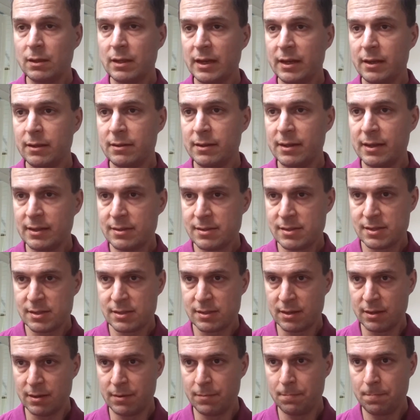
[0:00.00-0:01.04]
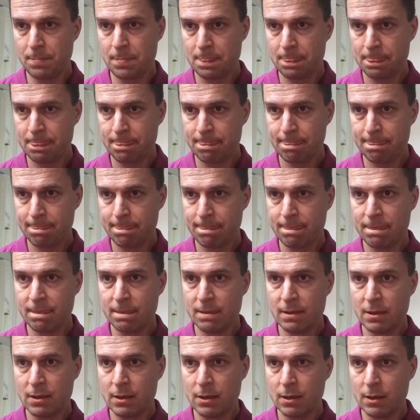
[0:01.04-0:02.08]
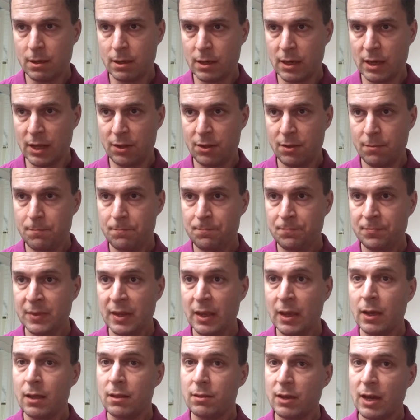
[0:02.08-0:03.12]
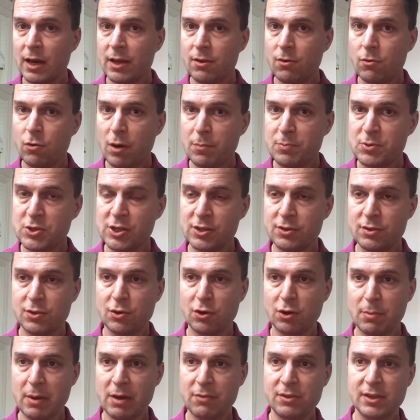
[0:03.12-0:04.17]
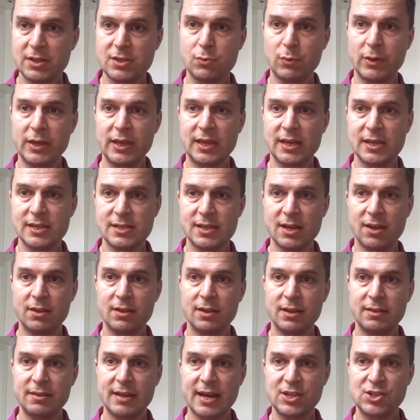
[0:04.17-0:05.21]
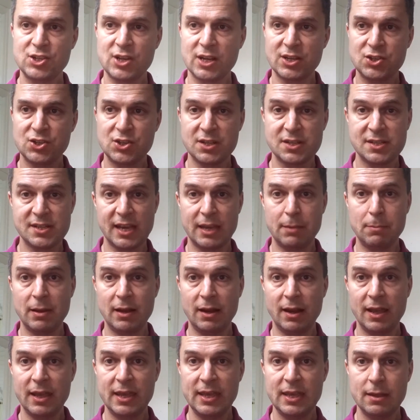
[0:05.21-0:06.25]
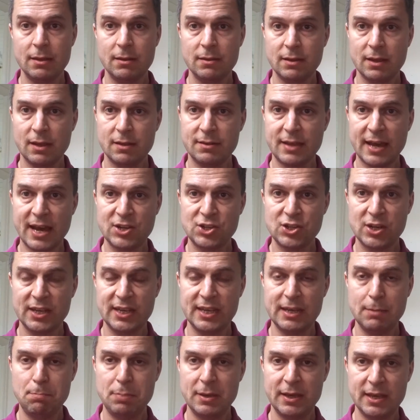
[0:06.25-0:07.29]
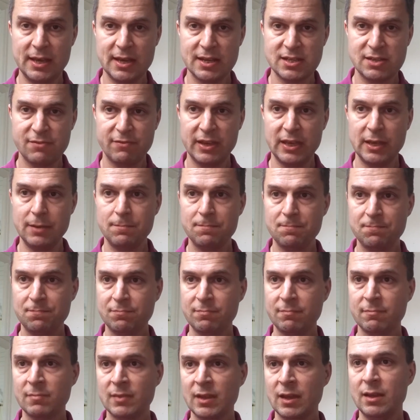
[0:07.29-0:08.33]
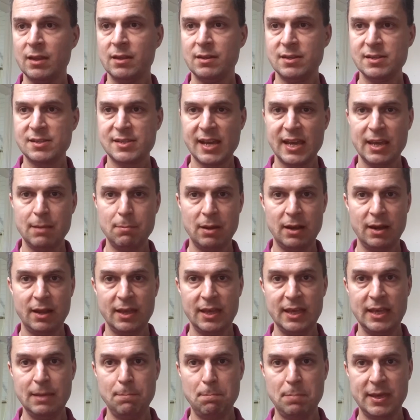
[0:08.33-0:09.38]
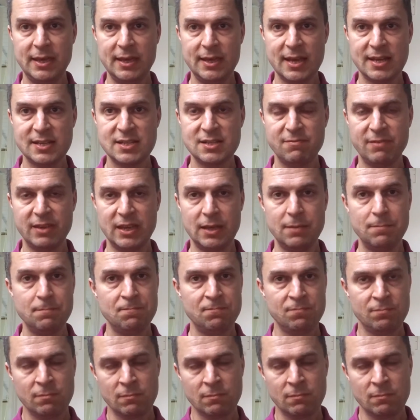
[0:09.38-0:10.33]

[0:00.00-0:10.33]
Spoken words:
That's it. The other option to talk about this week is the --disable-epsv. Disable epsv.